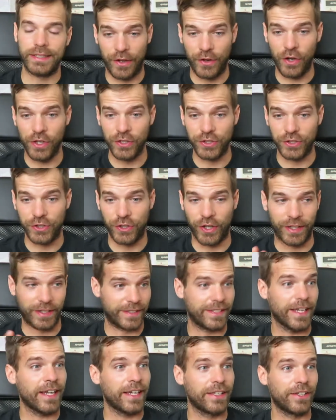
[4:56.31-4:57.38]
And also, on the
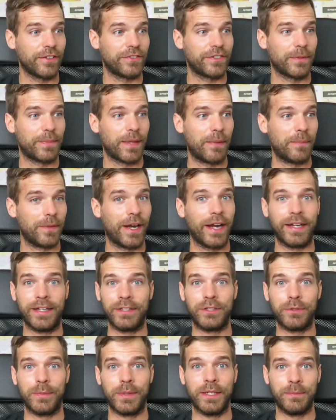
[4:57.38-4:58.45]
2nd of September, I
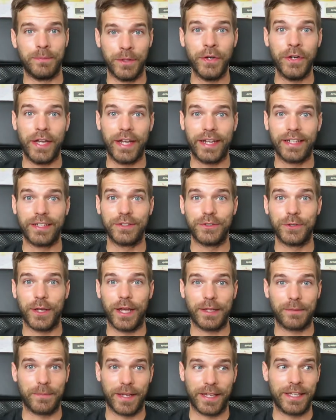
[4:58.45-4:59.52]
need to be in Munich to
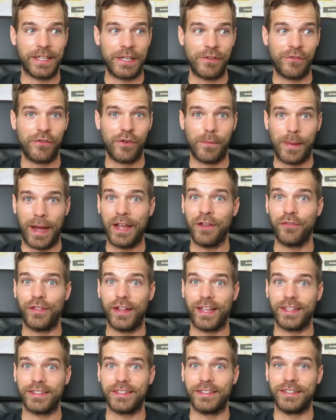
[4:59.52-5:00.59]
get my key for my
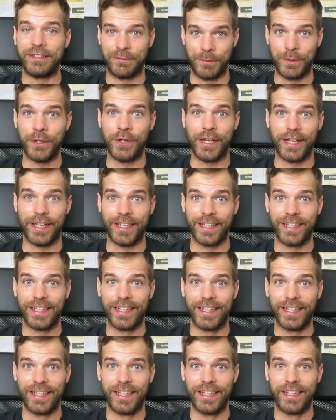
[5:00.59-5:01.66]
flat in Munich.
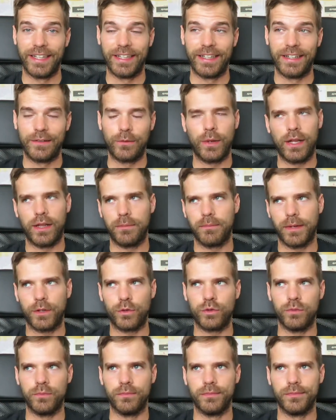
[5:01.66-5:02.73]
Well, my
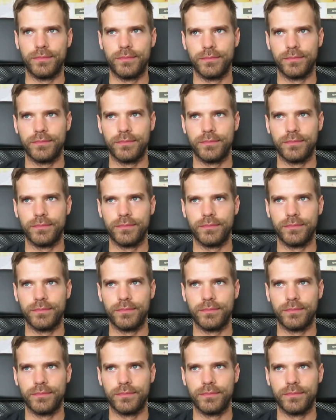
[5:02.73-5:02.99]
room.